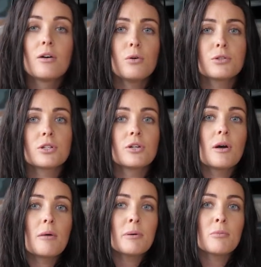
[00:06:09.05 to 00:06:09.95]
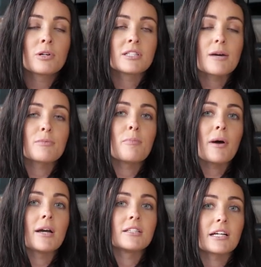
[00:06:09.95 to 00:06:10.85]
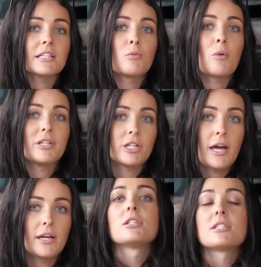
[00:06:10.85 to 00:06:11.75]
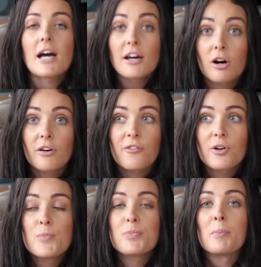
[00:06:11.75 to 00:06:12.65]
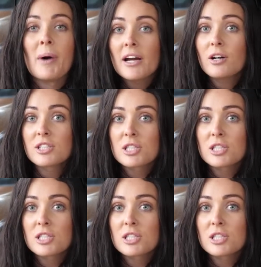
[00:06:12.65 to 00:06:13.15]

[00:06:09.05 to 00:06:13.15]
Also a bit more in depth about exactly what we changed. To start off, my old